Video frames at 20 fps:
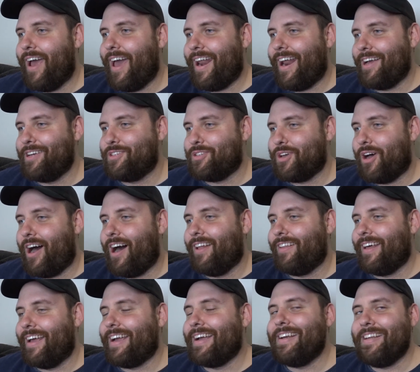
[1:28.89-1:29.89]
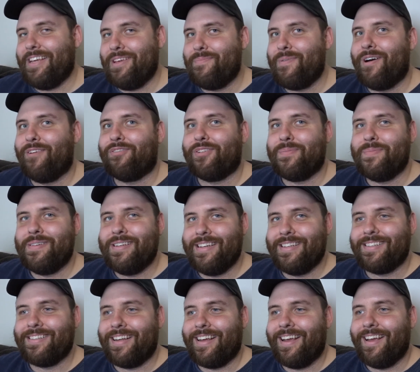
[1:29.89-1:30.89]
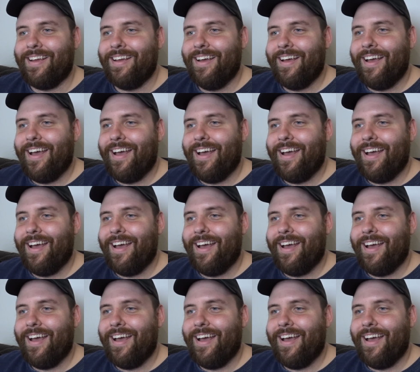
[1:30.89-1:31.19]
and I saw like an email from Disney.